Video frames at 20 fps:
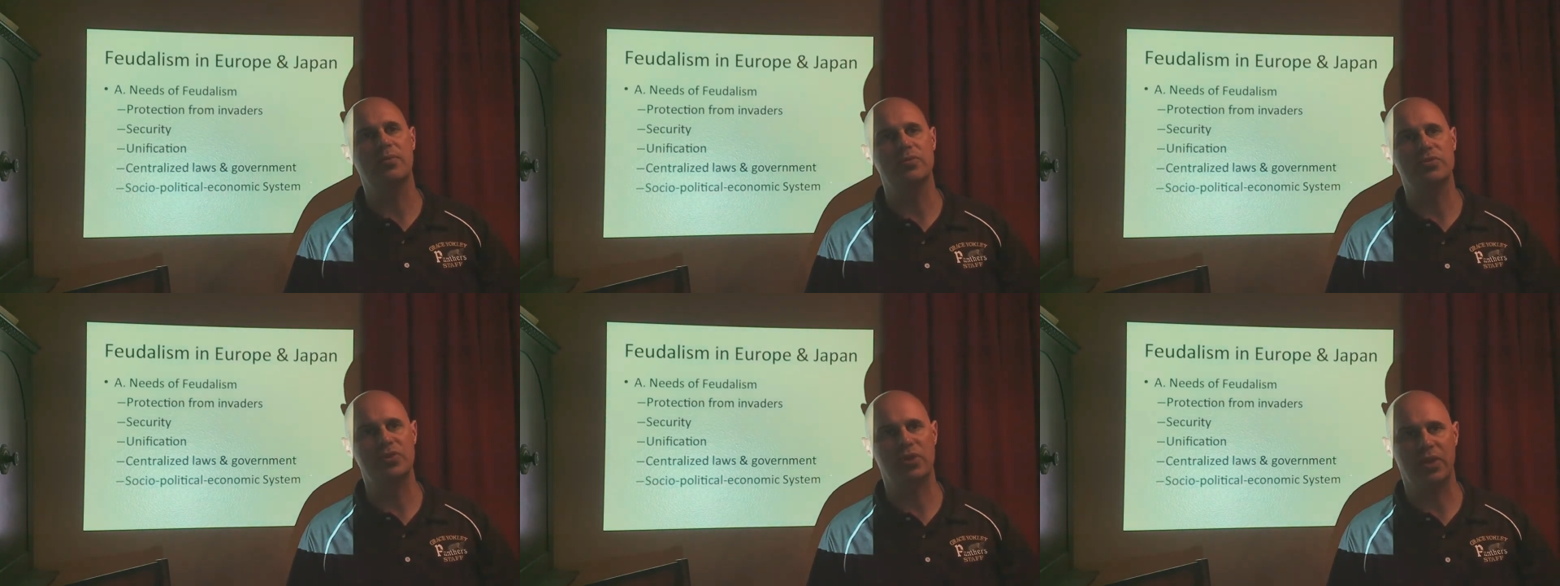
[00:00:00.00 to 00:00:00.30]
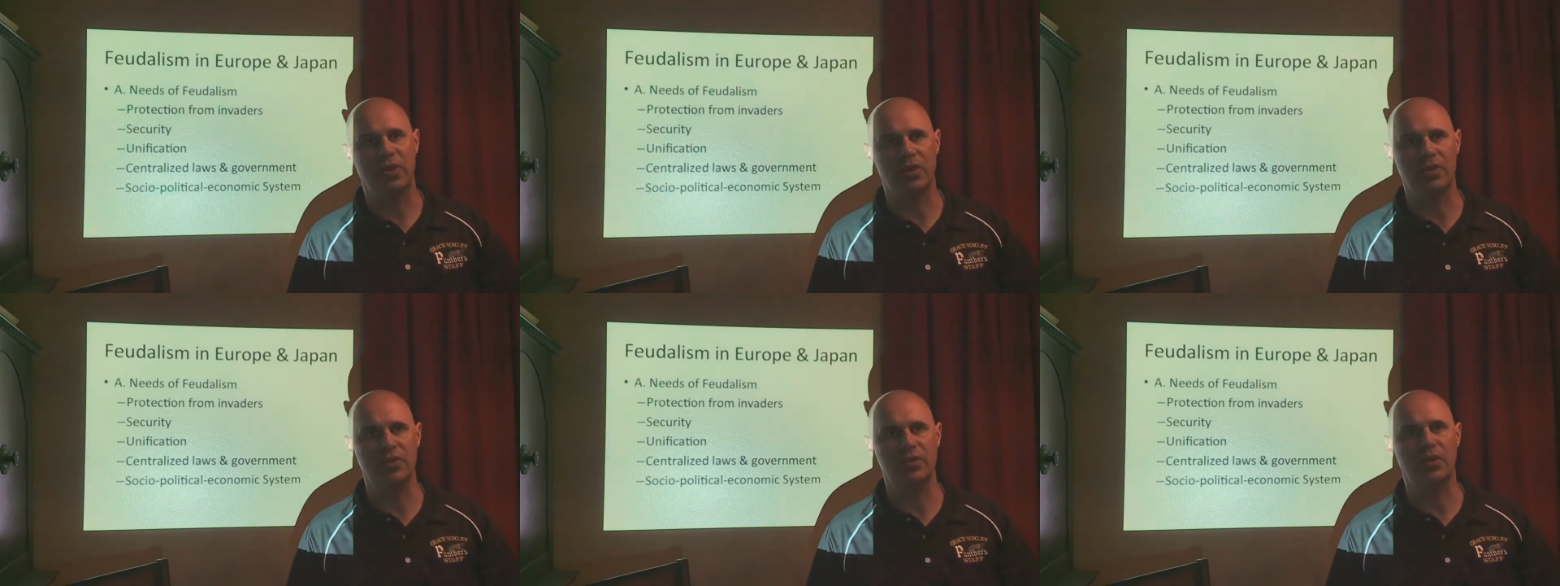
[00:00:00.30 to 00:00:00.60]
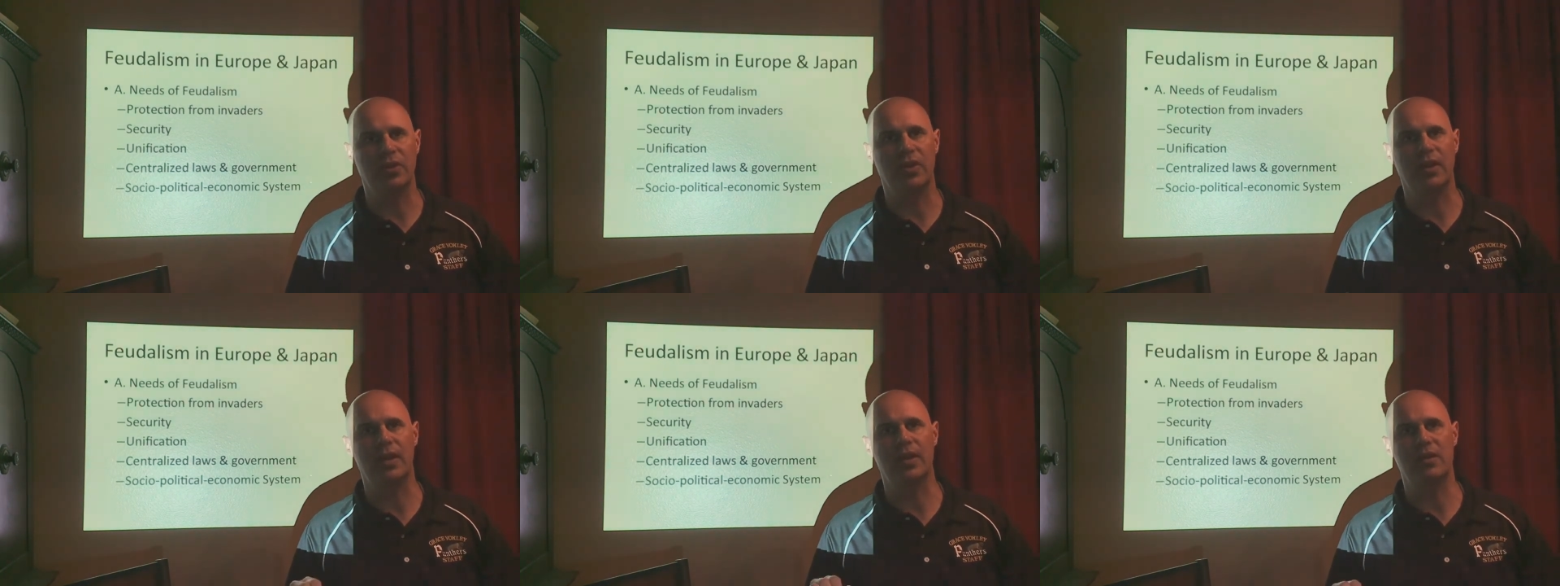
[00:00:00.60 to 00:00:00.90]
secure the
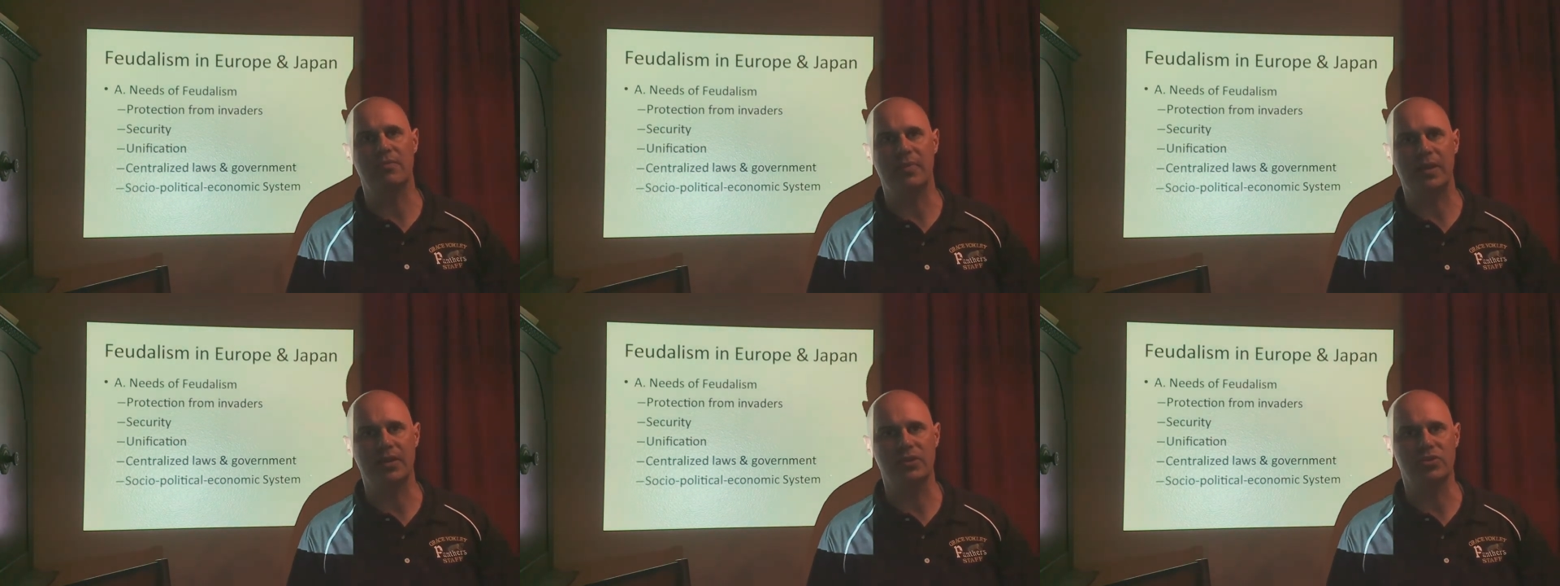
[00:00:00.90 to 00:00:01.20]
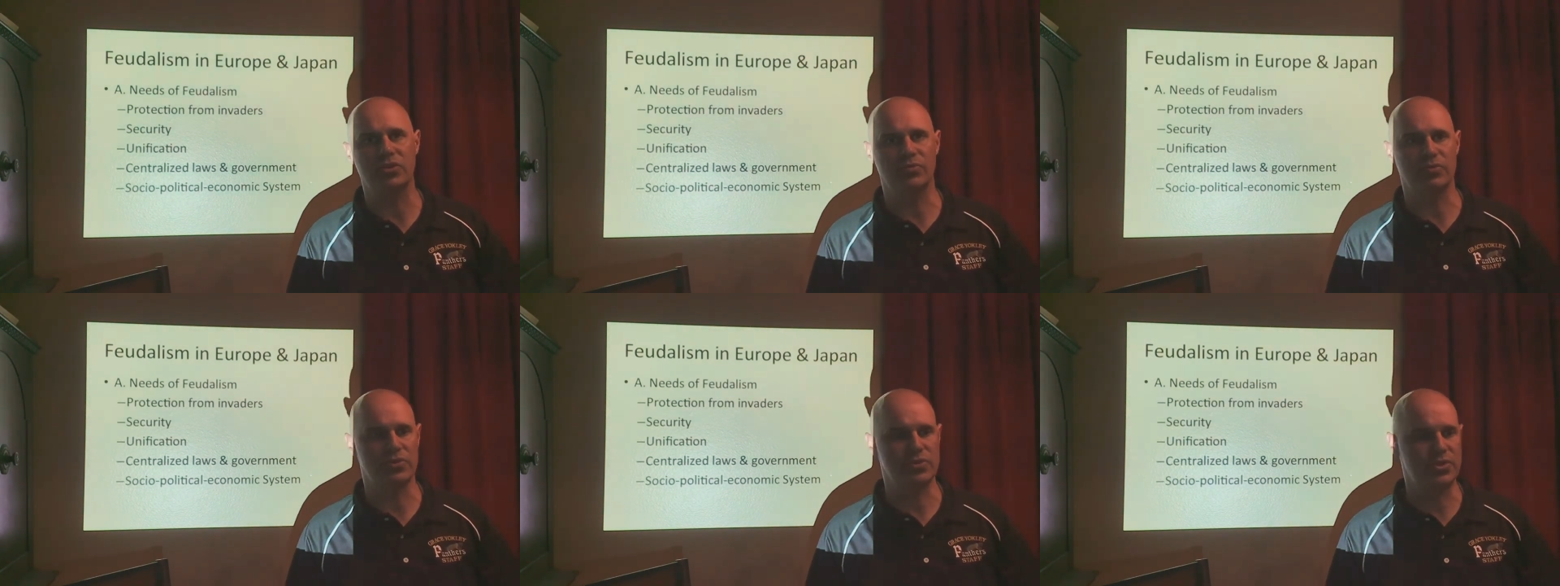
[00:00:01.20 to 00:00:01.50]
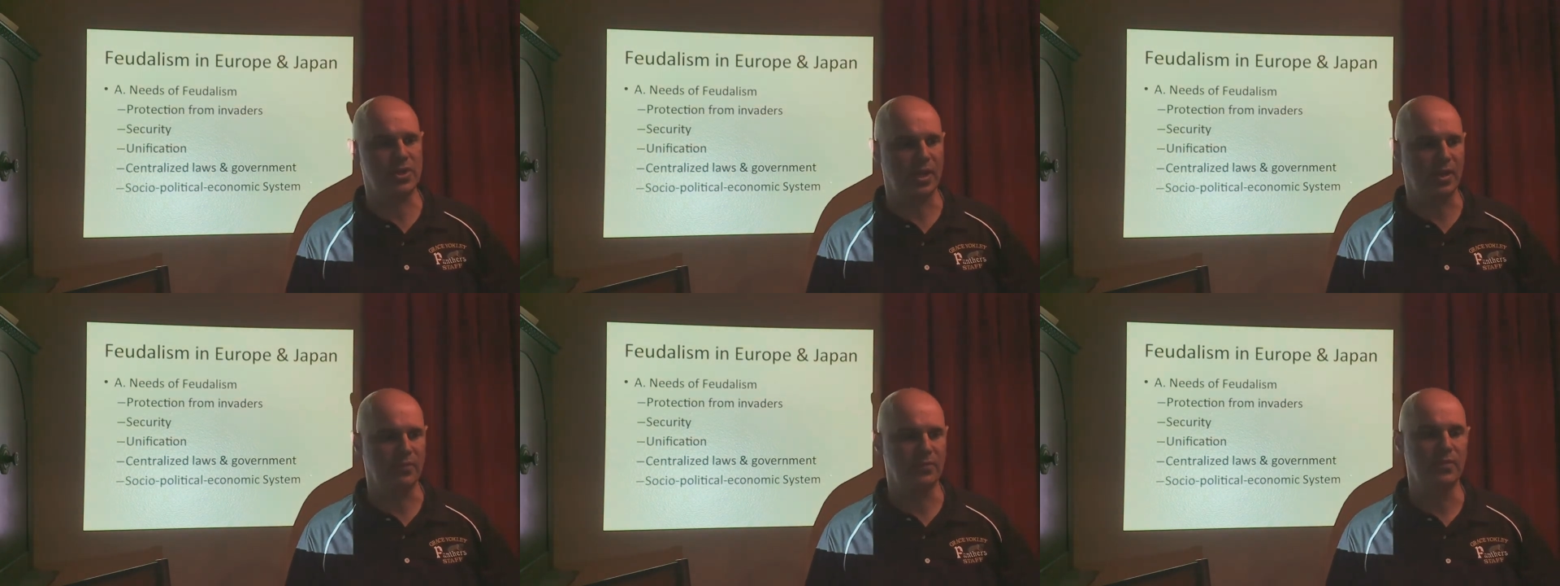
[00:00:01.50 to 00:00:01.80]
land, and make sure we're
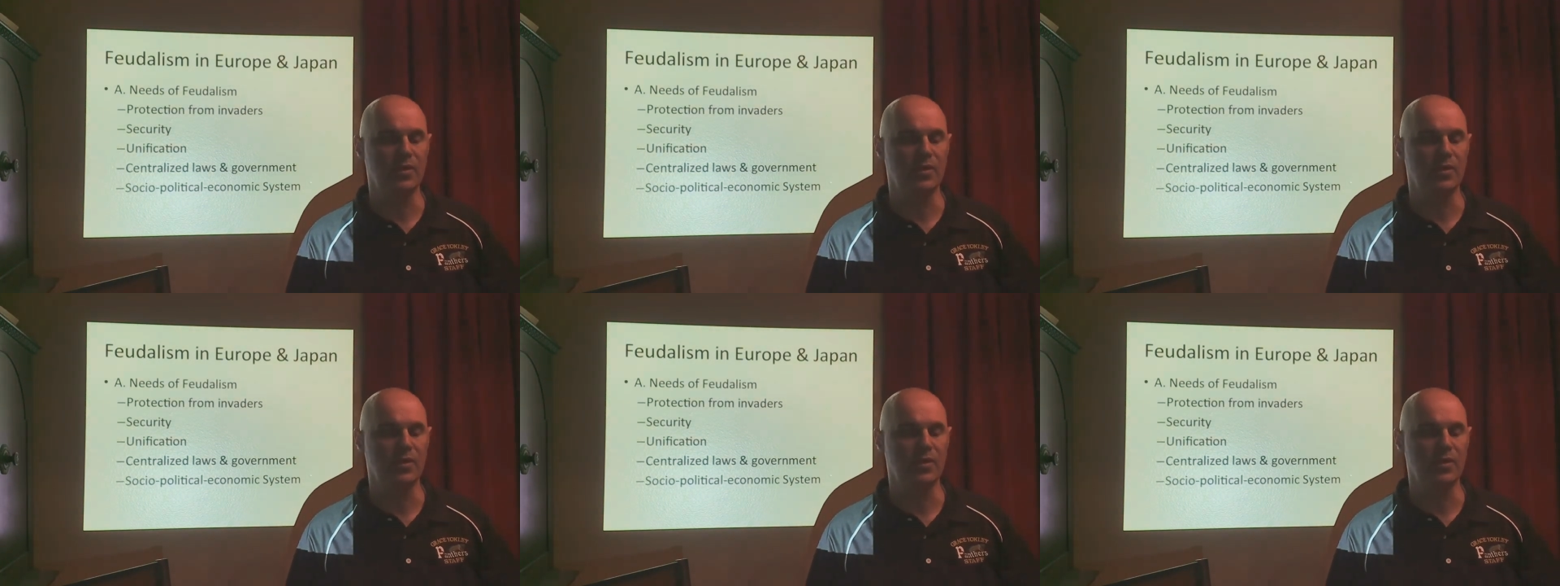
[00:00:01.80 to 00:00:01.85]
safe.